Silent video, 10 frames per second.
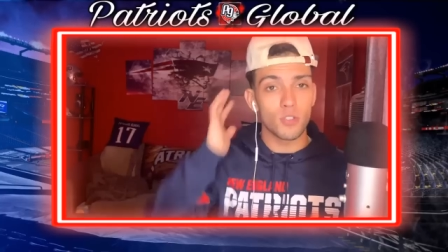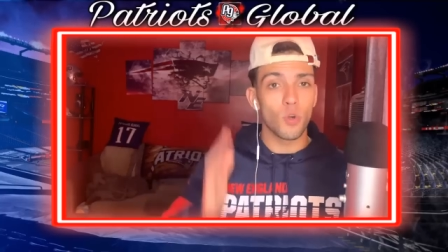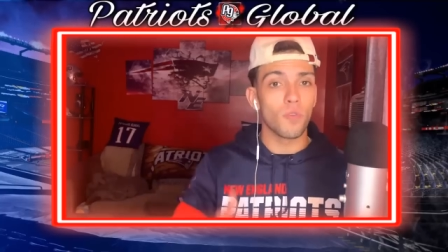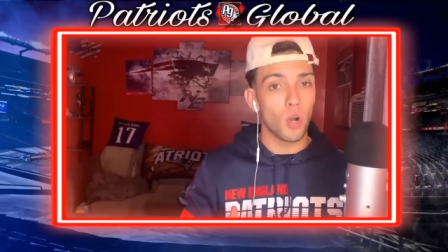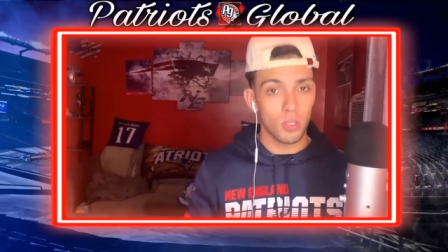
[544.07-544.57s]

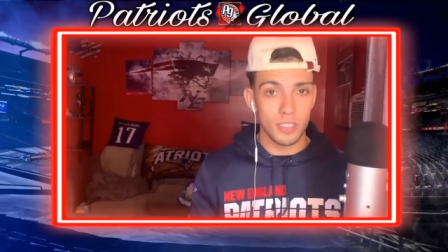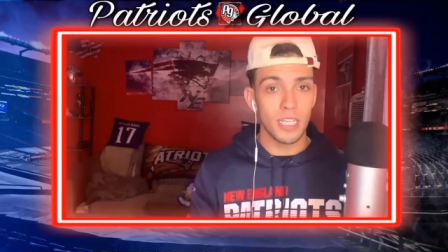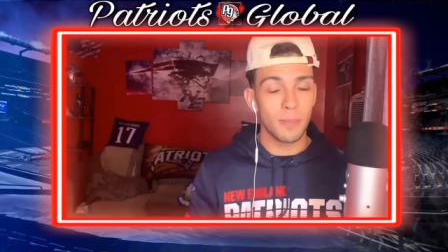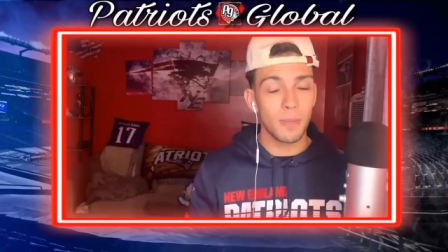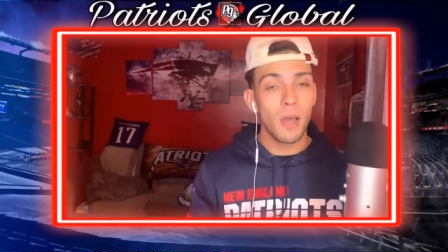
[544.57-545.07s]
overall
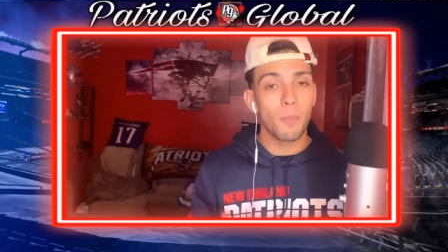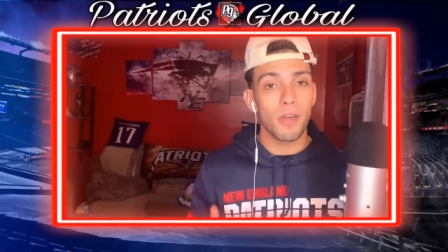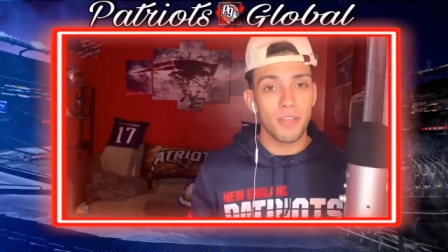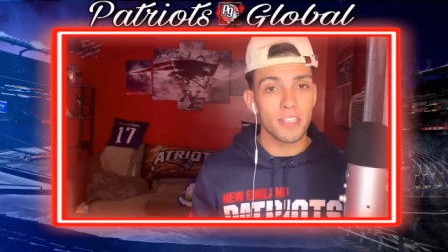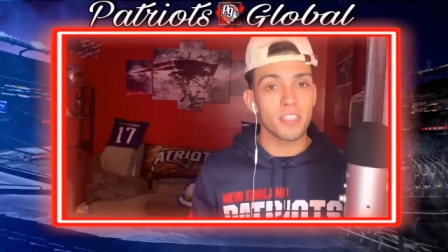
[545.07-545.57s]
team, but I
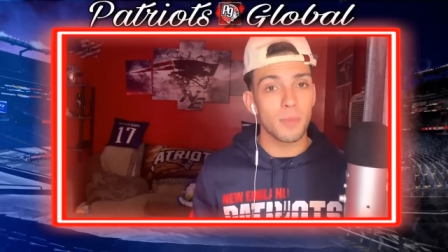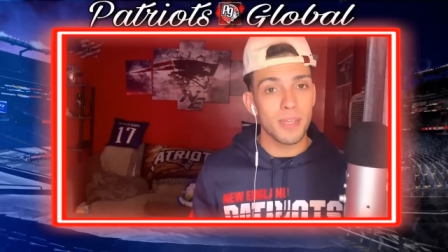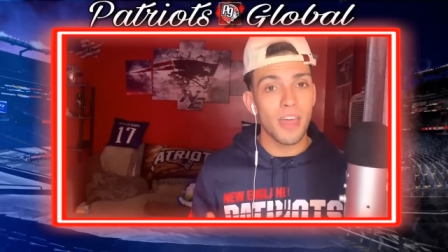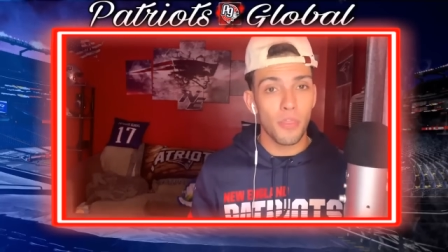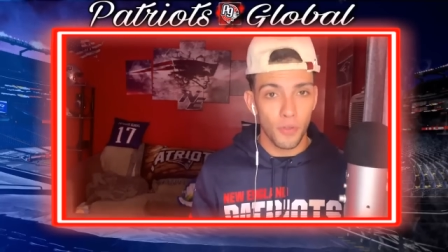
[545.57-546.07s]
think he's going to be
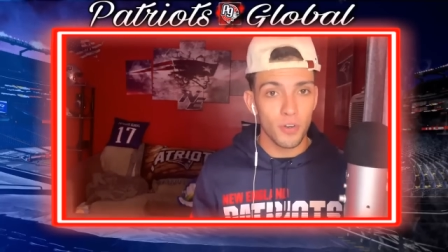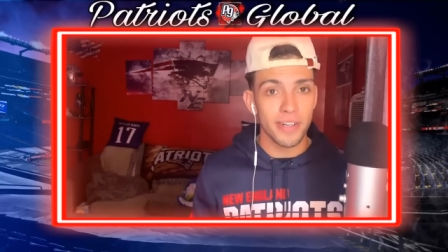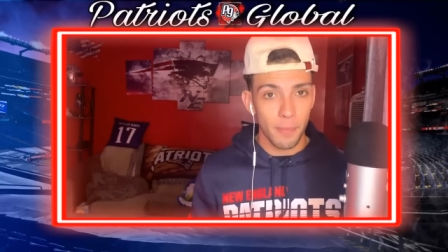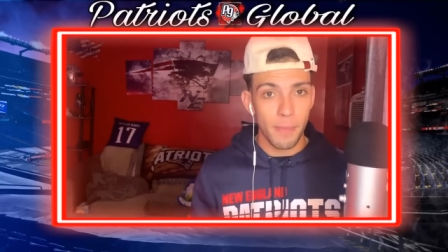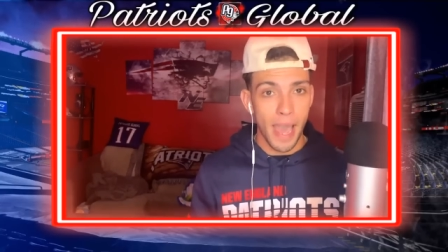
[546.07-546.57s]
that third
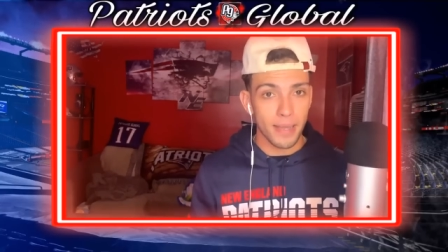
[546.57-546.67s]
down back.